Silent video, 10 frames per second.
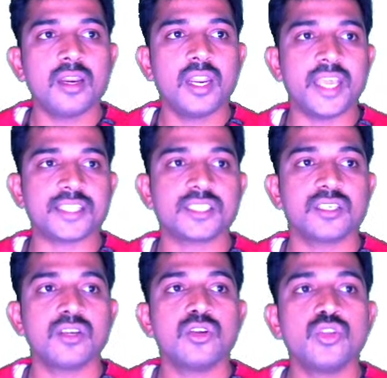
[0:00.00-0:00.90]
Next.
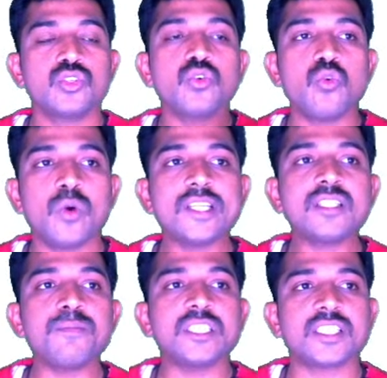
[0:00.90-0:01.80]
So what is
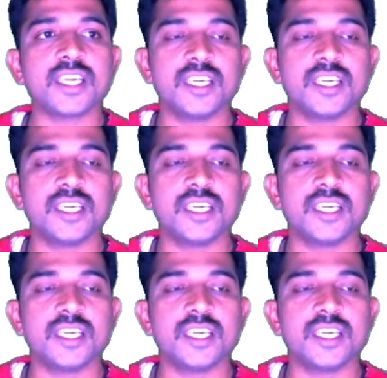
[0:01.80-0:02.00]
the mistake